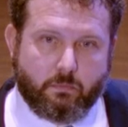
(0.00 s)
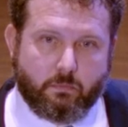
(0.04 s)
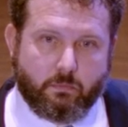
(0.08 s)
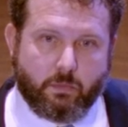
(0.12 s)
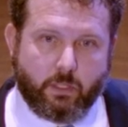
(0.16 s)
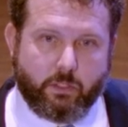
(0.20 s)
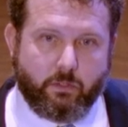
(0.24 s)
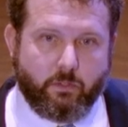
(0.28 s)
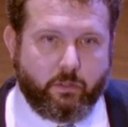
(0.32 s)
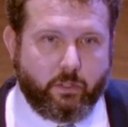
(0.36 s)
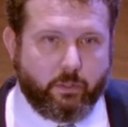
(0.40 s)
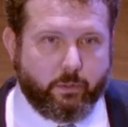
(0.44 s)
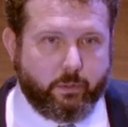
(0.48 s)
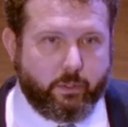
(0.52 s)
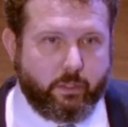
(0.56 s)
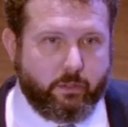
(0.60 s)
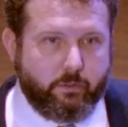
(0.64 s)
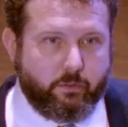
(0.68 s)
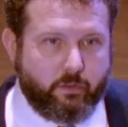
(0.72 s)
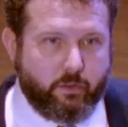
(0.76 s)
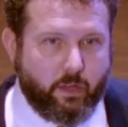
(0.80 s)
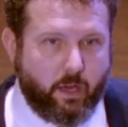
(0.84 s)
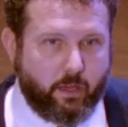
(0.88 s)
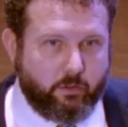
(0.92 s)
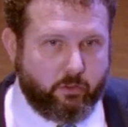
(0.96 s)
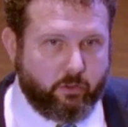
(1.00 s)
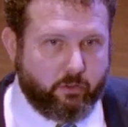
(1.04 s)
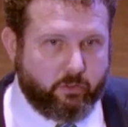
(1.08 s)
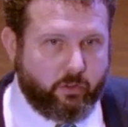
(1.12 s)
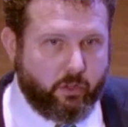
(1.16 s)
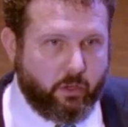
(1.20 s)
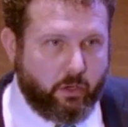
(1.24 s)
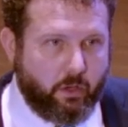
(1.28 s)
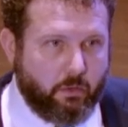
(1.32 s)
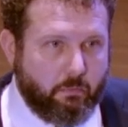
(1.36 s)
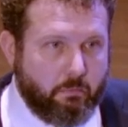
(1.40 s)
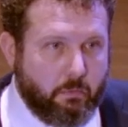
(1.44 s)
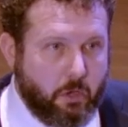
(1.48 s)
A utility is not just going
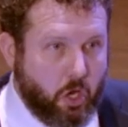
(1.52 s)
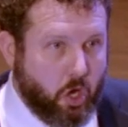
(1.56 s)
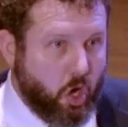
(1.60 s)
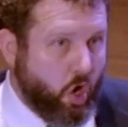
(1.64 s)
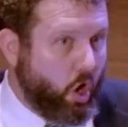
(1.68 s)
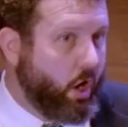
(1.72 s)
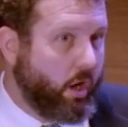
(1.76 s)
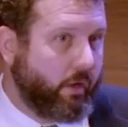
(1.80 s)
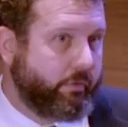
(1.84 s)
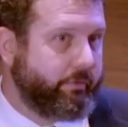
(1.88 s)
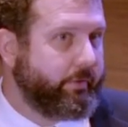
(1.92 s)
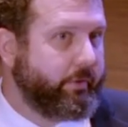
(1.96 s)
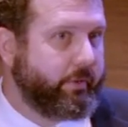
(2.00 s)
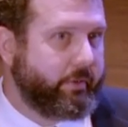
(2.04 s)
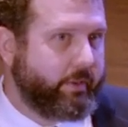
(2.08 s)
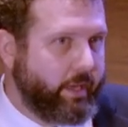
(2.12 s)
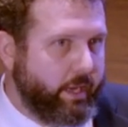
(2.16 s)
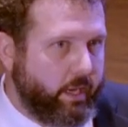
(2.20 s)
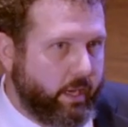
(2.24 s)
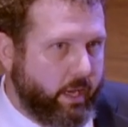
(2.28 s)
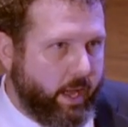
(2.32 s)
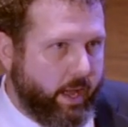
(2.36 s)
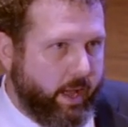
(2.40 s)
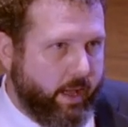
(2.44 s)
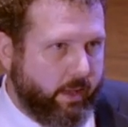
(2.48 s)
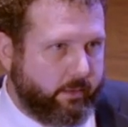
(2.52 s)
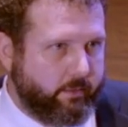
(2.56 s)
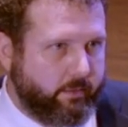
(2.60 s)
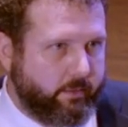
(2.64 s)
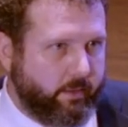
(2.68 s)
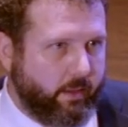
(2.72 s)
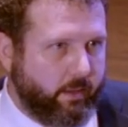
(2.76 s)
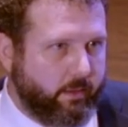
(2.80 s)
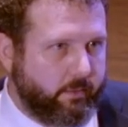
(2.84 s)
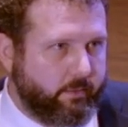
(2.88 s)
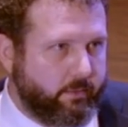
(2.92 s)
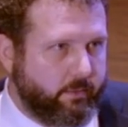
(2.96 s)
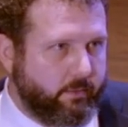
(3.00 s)
to offer data
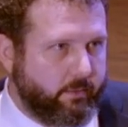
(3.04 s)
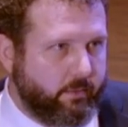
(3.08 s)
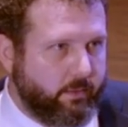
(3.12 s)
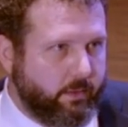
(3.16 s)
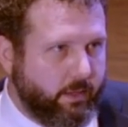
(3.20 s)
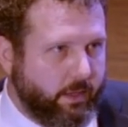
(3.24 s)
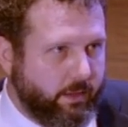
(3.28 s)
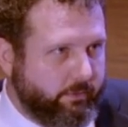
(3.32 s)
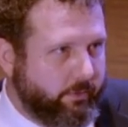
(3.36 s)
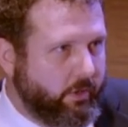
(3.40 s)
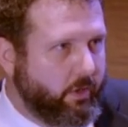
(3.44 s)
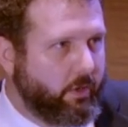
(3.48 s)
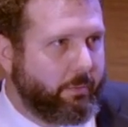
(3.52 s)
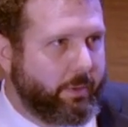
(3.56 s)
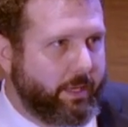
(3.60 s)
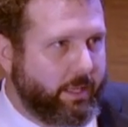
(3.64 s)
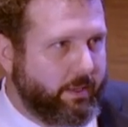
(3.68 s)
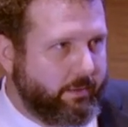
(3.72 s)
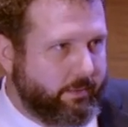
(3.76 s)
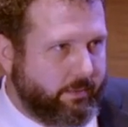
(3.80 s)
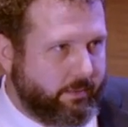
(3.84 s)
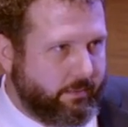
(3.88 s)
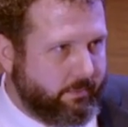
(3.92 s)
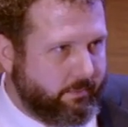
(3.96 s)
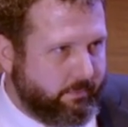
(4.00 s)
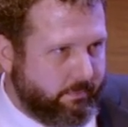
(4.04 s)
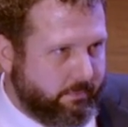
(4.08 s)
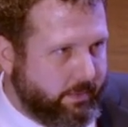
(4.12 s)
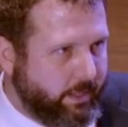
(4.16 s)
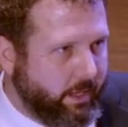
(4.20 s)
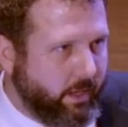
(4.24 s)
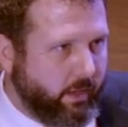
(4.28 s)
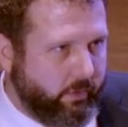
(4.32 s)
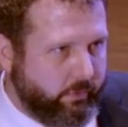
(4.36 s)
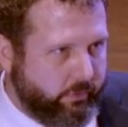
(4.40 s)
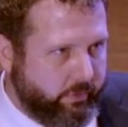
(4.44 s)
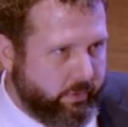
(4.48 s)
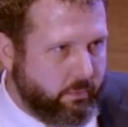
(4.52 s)
access if nobody
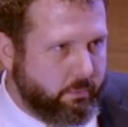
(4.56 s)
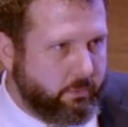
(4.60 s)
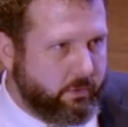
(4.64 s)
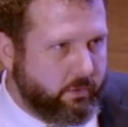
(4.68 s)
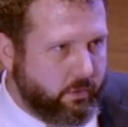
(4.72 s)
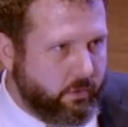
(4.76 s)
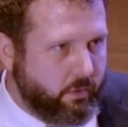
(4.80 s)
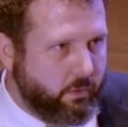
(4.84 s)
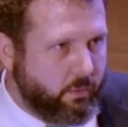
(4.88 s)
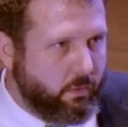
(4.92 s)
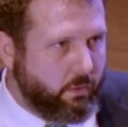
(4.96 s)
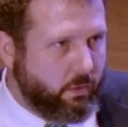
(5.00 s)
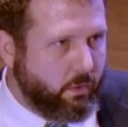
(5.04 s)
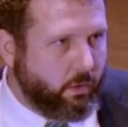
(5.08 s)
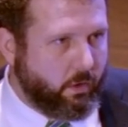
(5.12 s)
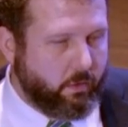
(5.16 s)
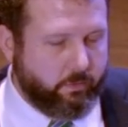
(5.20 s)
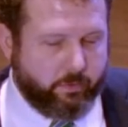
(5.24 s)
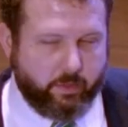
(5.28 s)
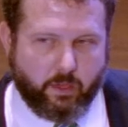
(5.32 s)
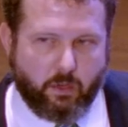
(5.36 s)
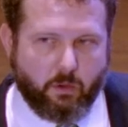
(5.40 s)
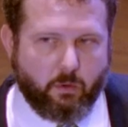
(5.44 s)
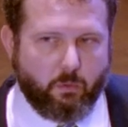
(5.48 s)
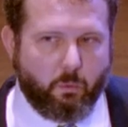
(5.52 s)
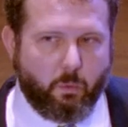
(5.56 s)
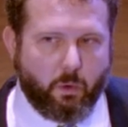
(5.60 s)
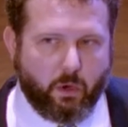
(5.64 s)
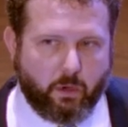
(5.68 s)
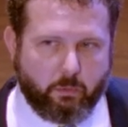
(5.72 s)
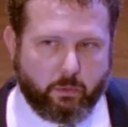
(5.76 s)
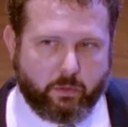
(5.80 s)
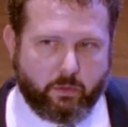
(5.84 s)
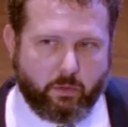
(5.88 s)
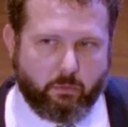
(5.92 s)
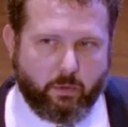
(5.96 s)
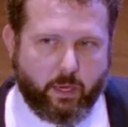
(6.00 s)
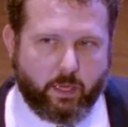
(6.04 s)
tells them to or if they don't work
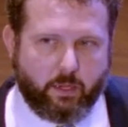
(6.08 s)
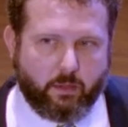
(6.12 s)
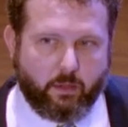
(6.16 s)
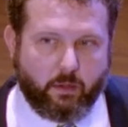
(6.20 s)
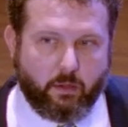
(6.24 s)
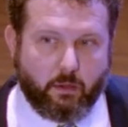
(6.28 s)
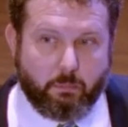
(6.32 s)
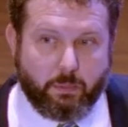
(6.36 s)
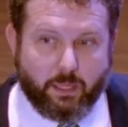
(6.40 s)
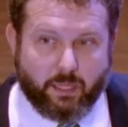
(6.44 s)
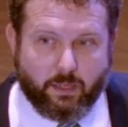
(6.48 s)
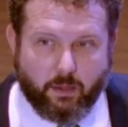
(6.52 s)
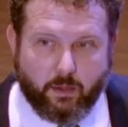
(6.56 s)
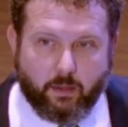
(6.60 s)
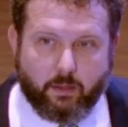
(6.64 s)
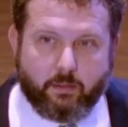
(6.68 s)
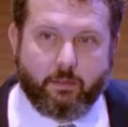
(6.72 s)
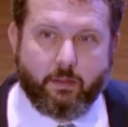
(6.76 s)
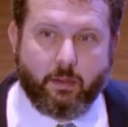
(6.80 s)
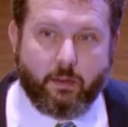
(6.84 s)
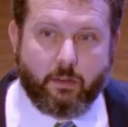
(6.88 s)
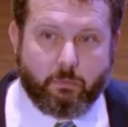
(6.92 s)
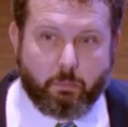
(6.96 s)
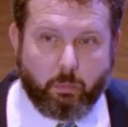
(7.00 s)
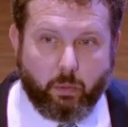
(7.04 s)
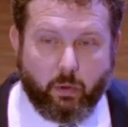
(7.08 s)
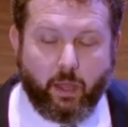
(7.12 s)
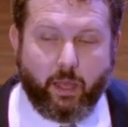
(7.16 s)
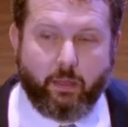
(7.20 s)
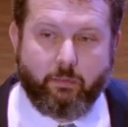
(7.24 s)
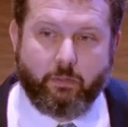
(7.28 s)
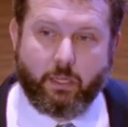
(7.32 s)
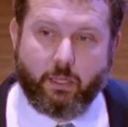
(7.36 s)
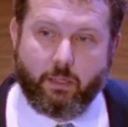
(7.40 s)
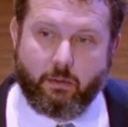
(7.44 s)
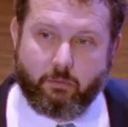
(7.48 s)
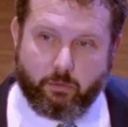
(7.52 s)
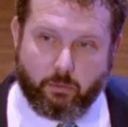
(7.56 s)
with their regulator, because it is
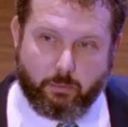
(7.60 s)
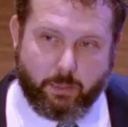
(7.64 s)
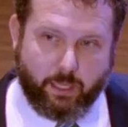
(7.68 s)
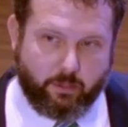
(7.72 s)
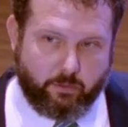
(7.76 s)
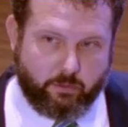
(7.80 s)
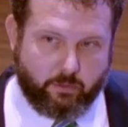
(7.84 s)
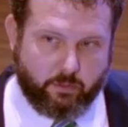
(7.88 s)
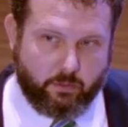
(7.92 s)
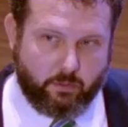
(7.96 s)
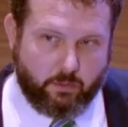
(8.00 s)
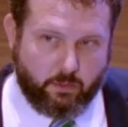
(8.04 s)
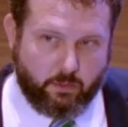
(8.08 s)
private information.